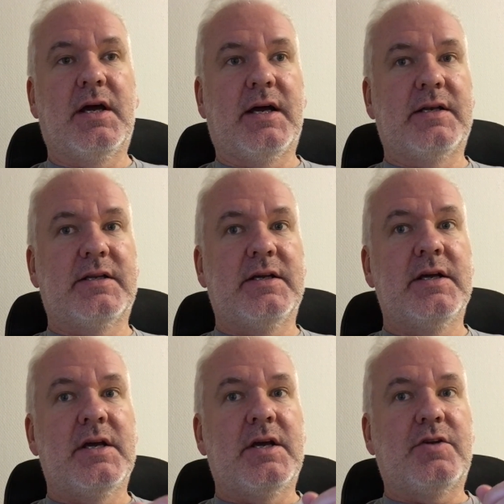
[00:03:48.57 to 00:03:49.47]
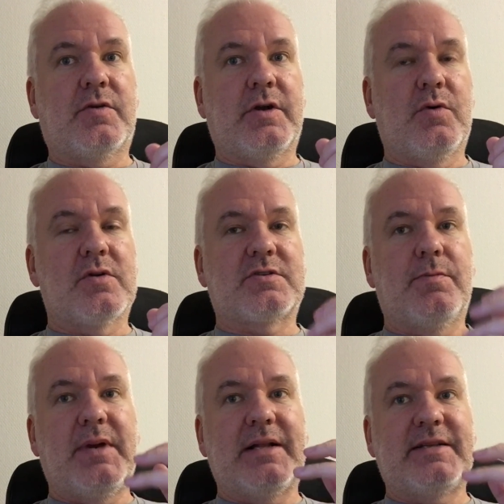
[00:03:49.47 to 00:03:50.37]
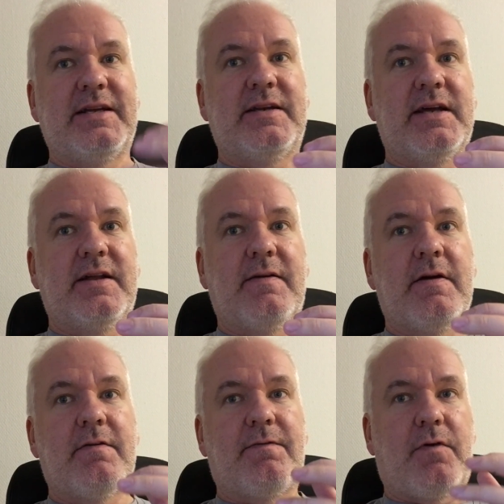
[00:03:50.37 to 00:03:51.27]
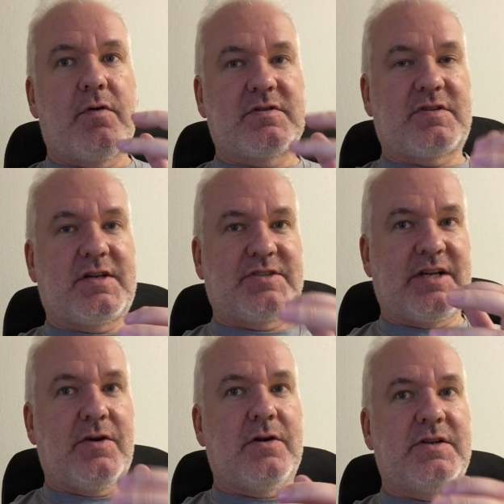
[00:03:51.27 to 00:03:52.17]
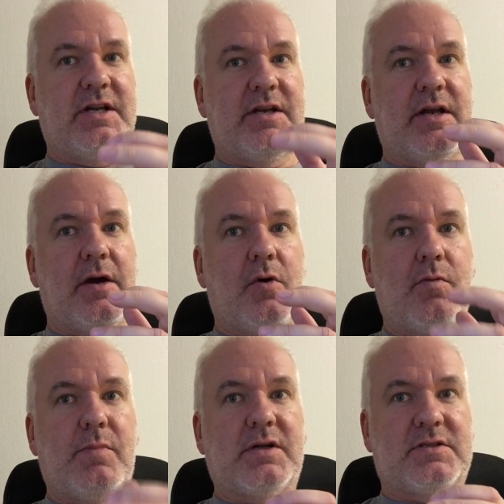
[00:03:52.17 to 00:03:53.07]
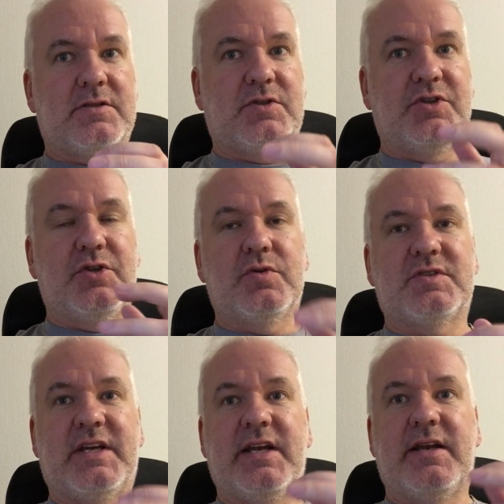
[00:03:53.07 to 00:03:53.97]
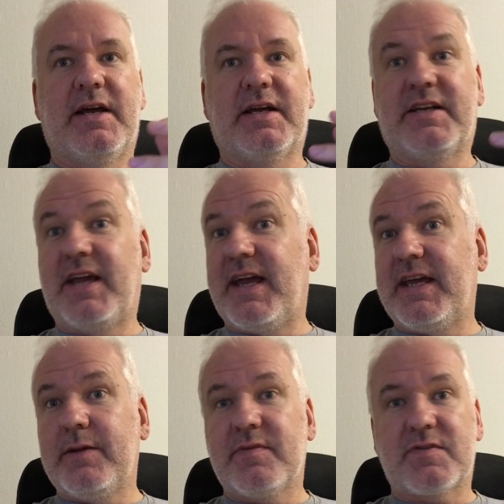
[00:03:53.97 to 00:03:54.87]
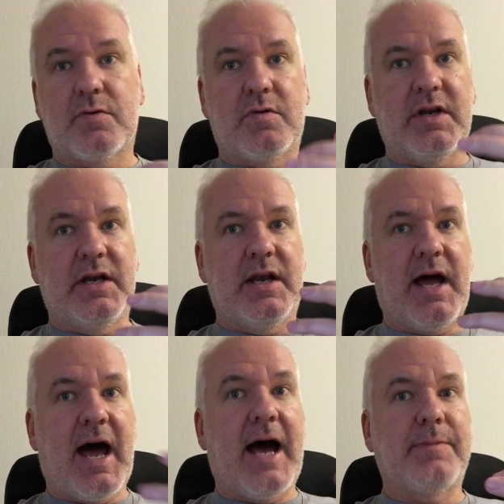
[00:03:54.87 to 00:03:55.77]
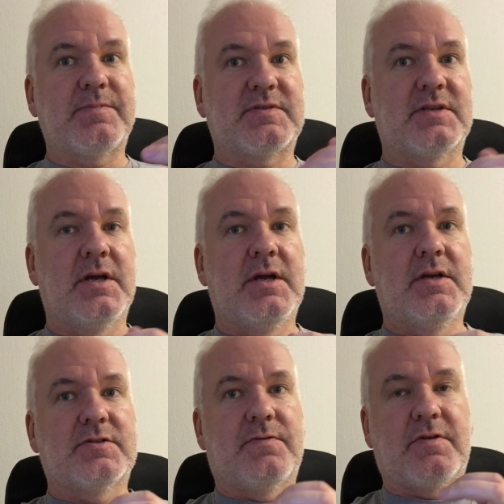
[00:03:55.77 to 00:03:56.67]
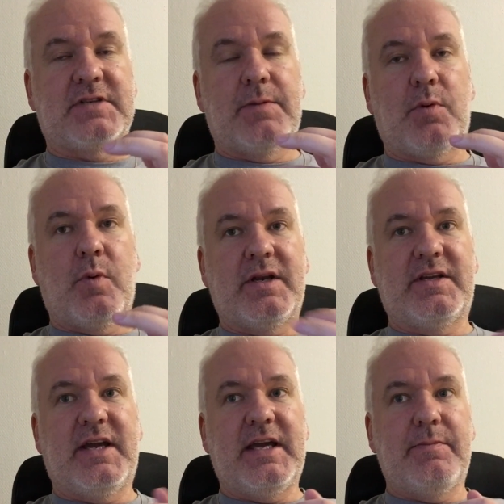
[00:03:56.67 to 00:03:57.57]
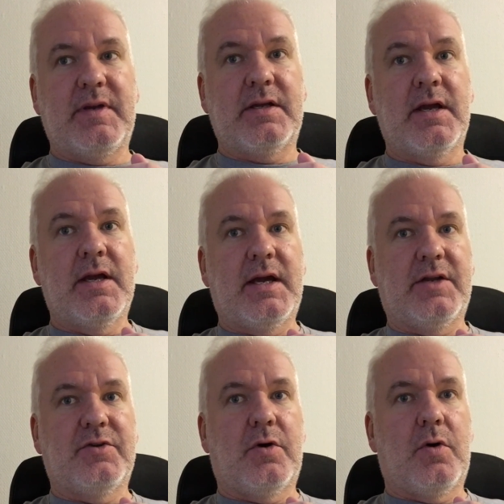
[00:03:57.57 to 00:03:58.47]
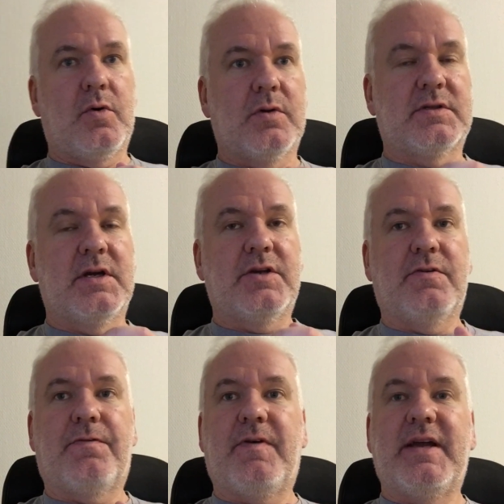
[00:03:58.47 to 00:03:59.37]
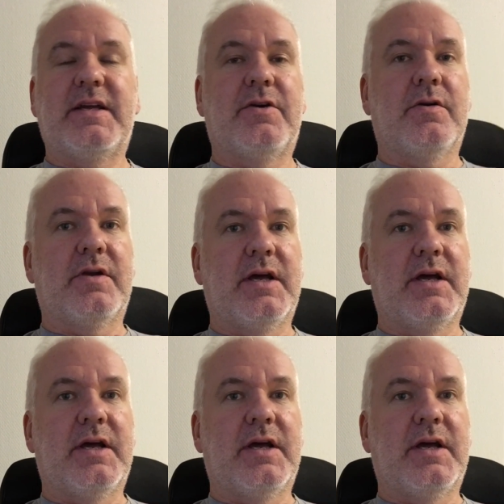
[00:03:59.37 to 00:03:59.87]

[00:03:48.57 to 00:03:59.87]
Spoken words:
And you can also build in Force Touch technology in the home button to use in games or in apps. So for example, when gaming and you hold your finger on